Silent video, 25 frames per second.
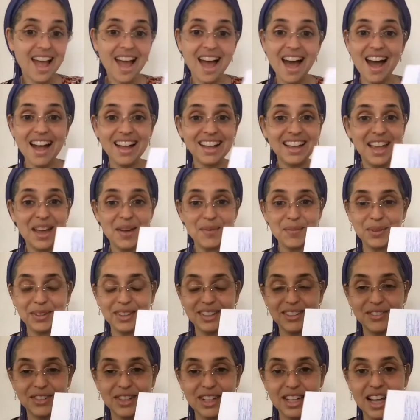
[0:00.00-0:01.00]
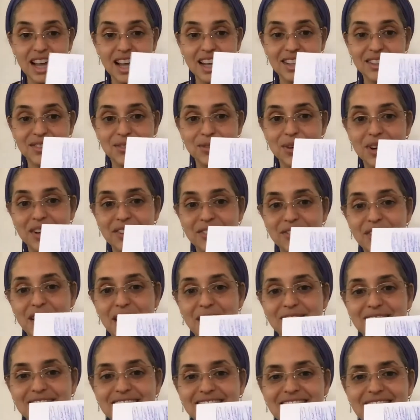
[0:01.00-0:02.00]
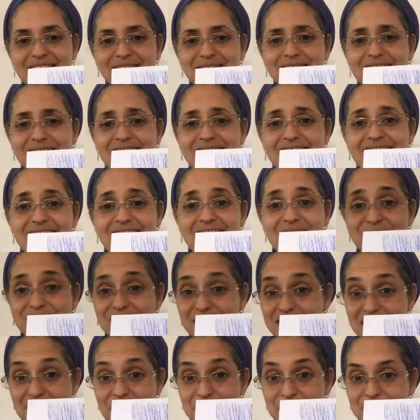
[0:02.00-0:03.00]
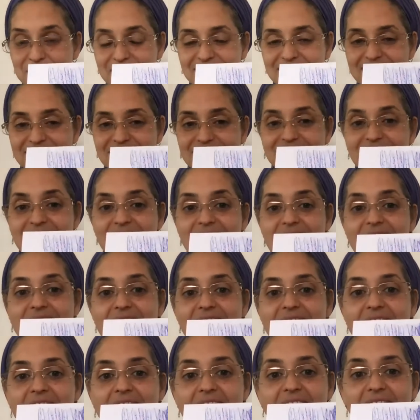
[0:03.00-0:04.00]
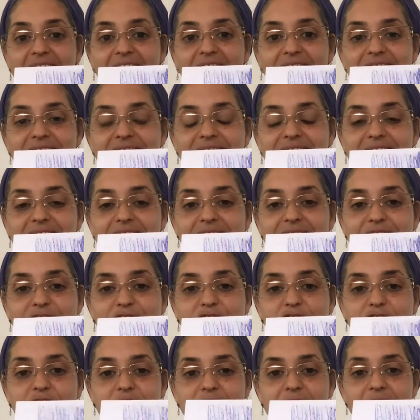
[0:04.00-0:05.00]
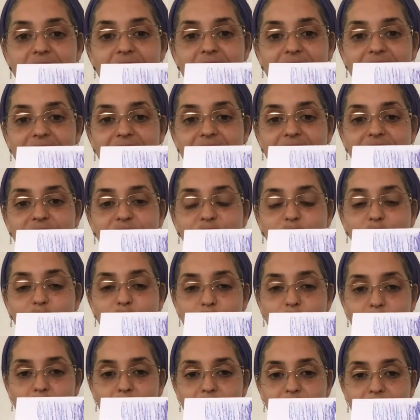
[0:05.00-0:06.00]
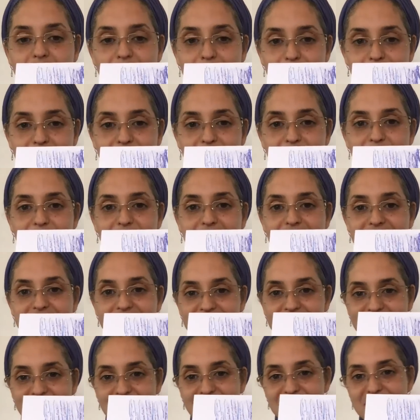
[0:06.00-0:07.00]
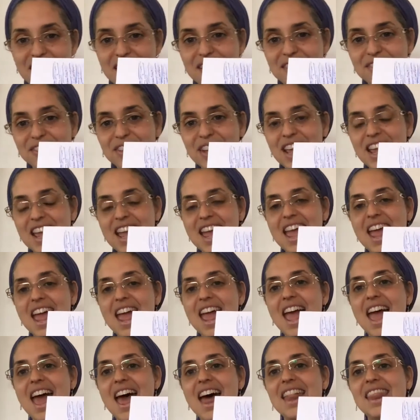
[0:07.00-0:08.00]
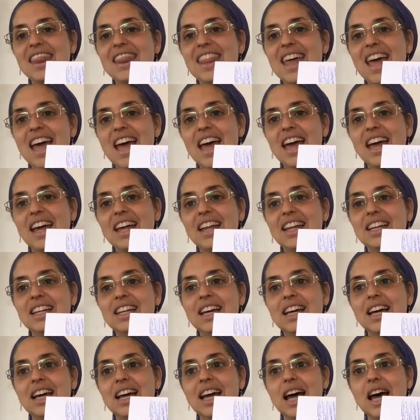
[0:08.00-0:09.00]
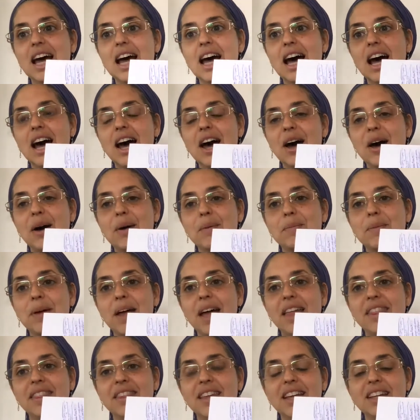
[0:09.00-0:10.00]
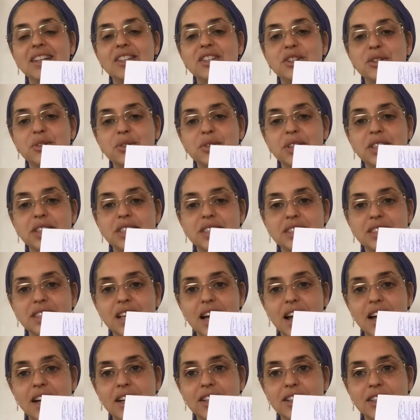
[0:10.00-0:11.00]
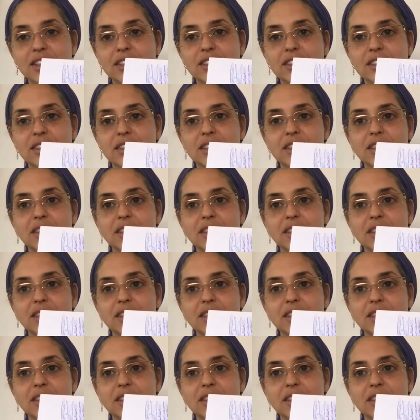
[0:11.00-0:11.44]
I can't believe it. I found it and I was like, I forgot about this. And she had us draw something we're scared of, and then do an entire